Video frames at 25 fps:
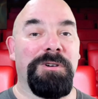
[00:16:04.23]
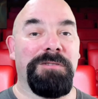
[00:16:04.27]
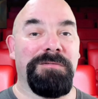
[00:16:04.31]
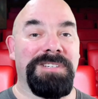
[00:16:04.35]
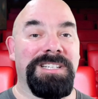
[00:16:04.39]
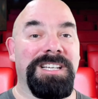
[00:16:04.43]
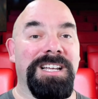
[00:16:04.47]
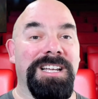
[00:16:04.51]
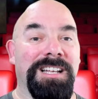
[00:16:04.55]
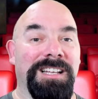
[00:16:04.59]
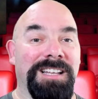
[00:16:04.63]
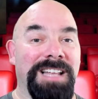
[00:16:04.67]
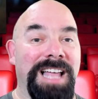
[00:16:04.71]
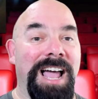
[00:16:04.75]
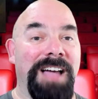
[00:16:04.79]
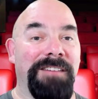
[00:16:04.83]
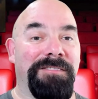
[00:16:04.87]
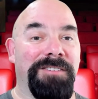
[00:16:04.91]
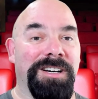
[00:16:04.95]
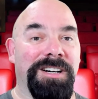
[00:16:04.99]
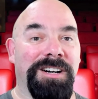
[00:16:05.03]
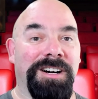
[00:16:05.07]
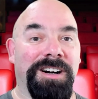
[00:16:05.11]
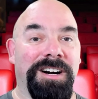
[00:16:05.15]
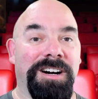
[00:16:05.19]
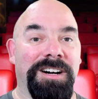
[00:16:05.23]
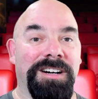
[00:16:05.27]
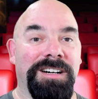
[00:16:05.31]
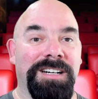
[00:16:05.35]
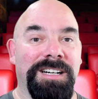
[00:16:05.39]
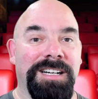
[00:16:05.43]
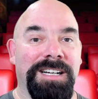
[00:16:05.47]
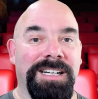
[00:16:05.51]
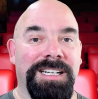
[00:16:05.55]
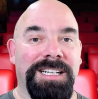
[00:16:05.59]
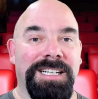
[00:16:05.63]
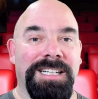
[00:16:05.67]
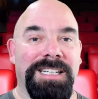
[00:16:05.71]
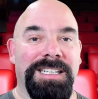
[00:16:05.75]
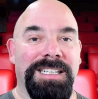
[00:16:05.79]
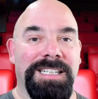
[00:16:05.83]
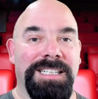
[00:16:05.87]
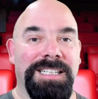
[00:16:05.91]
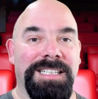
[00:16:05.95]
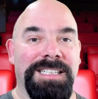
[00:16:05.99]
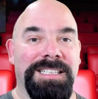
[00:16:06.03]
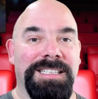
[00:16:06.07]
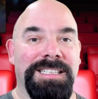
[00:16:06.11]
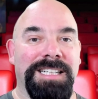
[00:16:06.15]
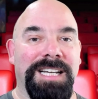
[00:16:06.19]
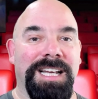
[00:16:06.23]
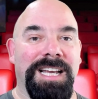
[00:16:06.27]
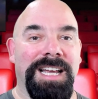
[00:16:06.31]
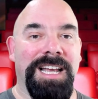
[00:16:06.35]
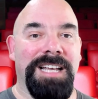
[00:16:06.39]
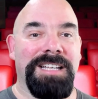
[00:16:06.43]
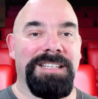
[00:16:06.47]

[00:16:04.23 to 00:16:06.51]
was going to laugh at her.